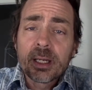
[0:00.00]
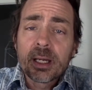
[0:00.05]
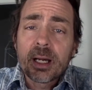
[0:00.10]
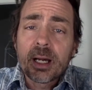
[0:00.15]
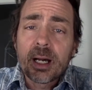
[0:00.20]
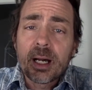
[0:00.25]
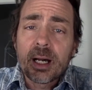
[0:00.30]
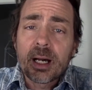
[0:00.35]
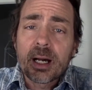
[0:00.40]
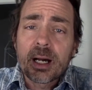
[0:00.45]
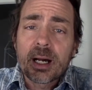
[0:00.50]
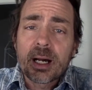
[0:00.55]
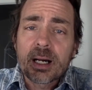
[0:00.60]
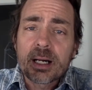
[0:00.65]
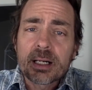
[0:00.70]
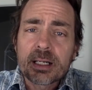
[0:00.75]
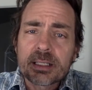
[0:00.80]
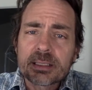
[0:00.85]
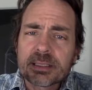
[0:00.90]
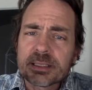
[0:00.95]

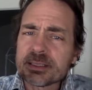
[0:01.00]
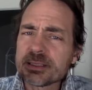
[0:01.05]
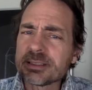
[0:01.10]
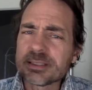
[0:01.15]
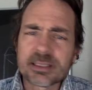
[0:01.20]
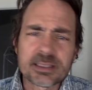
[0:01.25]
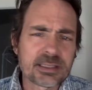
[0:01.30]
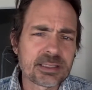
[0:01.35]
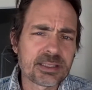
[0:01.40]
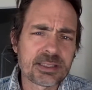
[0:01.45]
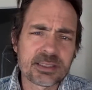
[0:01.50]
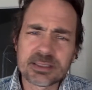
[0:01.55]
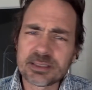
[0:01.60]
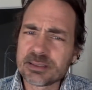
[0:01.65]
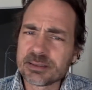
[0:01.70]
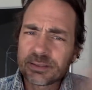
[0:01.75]
Does this